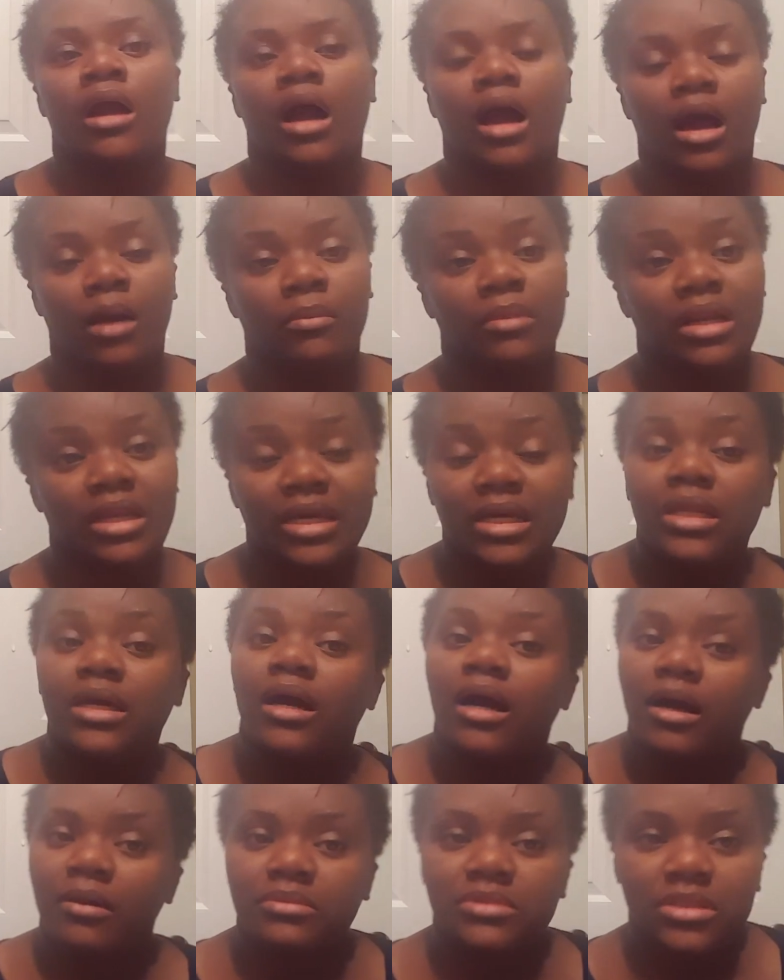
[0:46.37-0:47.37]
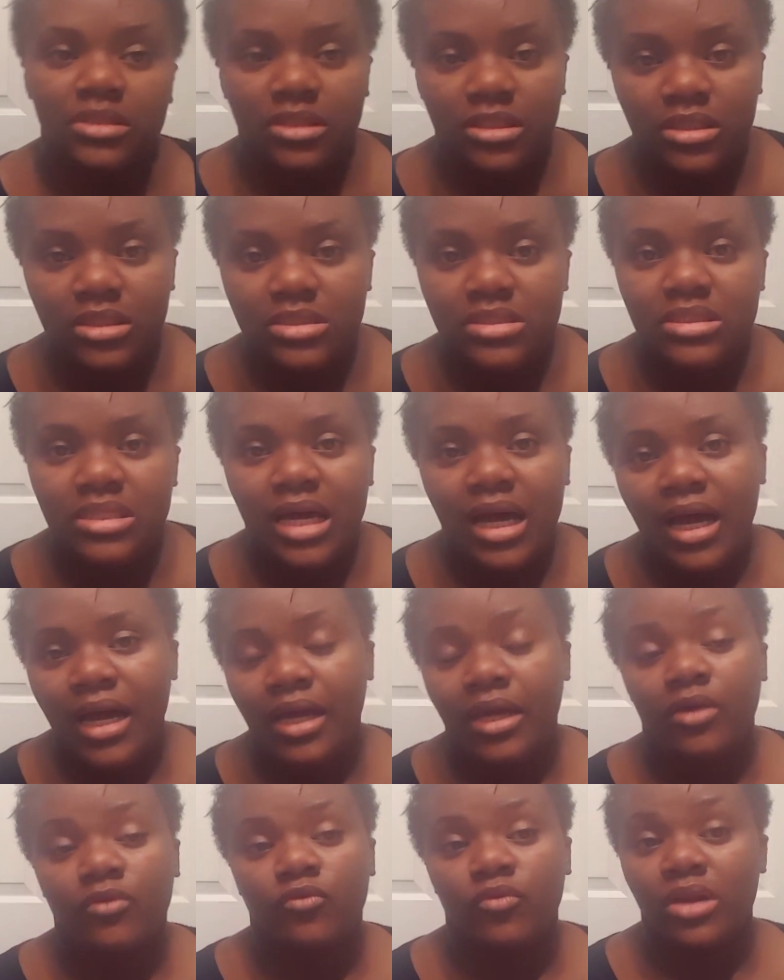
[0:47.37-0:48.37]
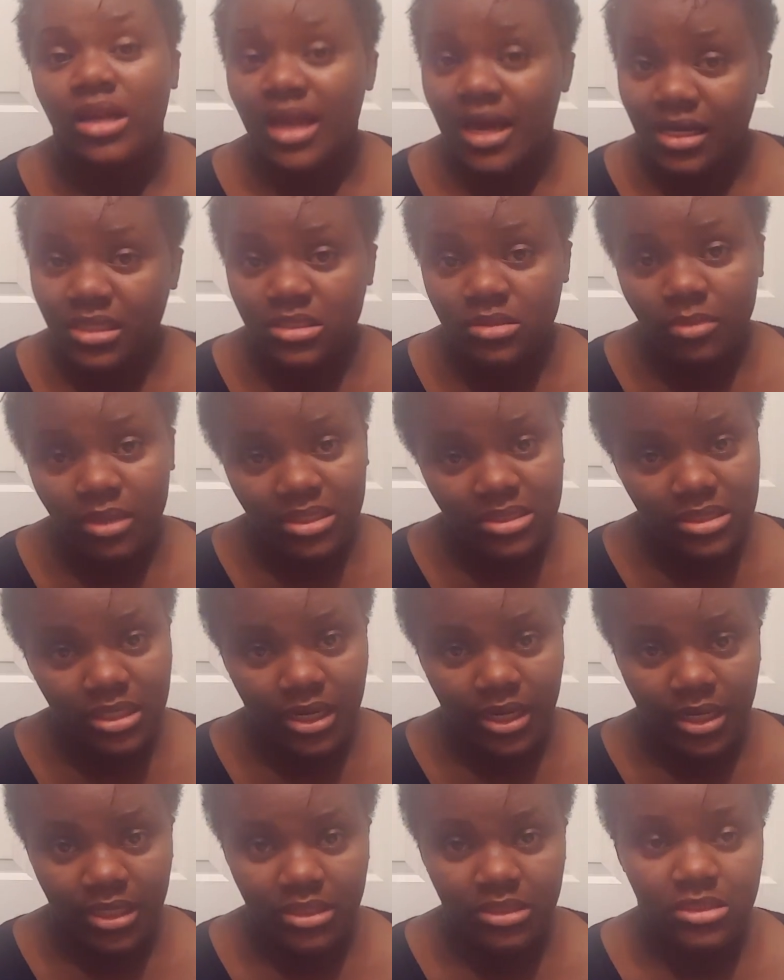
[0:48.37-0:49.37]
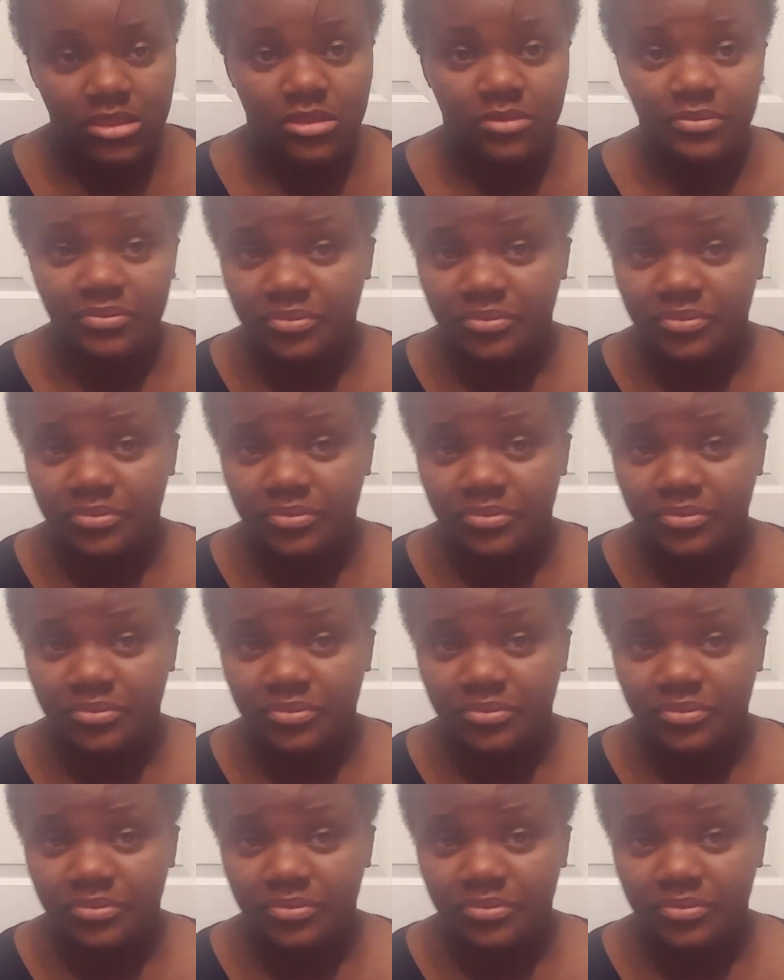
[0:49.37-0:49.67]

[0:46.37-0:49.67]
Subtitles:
Leading up to this, I relaxed my sides